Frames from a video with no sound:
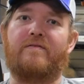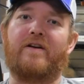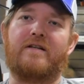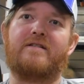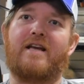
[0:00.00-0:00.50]
a
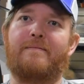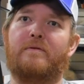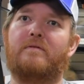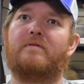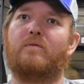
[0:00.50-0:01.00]
very
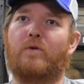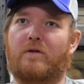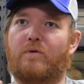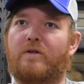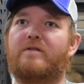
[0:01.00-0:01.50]
stable
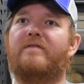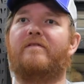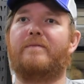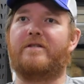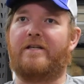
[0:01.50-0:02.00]
workhorse of
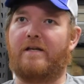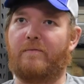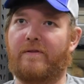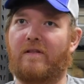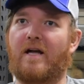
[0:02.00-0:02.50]
a machine
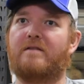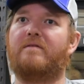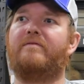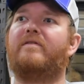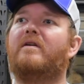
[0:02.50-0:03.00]
with lots
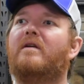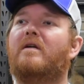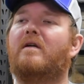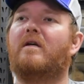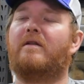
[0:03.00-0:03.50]
of.
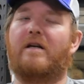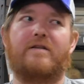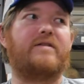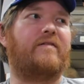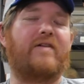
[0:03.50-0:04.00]
There's
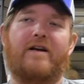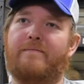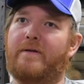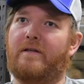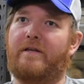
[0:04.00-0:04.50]
still
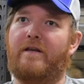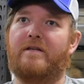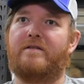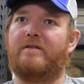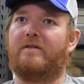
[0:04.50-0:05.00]
variability. You
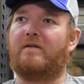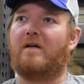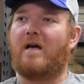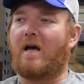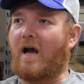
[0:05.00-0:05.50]
can still.
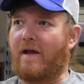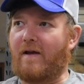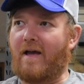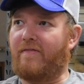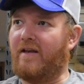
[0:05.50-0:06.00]

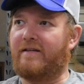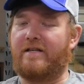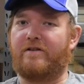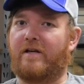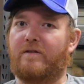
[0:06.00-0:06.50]
I think
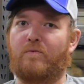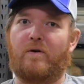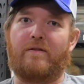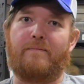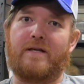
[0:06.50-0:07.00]
Diedrich is one
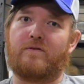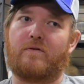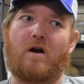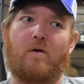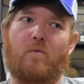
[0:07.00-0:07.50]
of the best
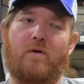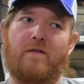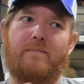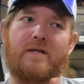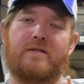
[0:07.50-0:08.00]

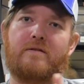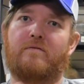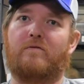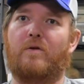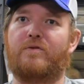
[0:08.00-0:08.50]

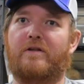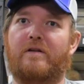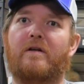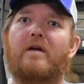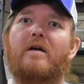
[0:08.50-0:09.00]
roaster